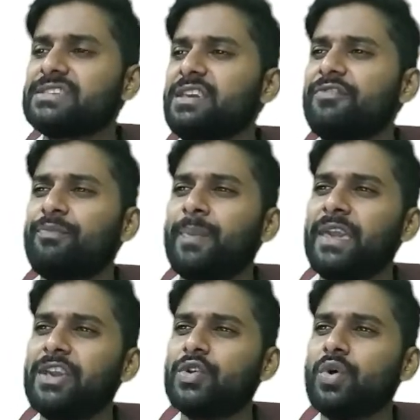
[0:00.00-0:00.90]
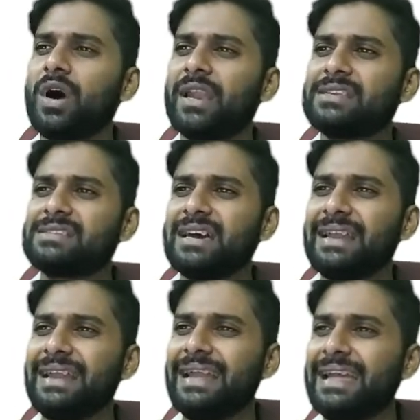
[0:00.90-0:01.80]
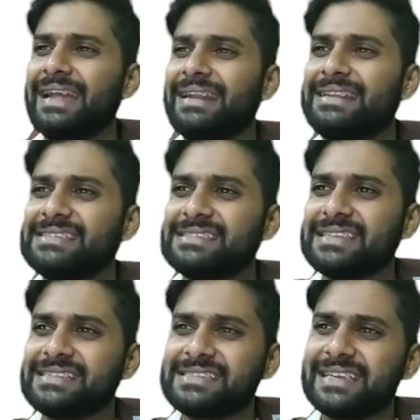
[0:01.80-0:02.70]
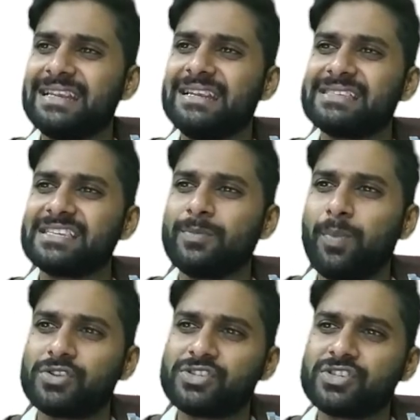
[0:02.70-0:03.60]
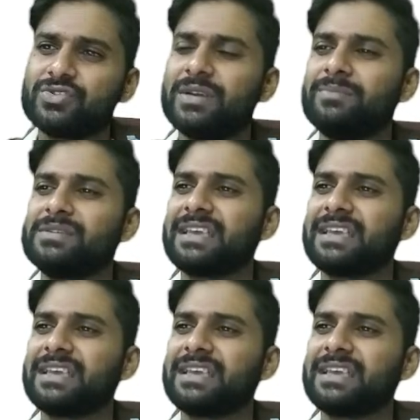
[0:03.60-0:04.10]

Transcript: See, if PQRS are distant single digit positive numbers.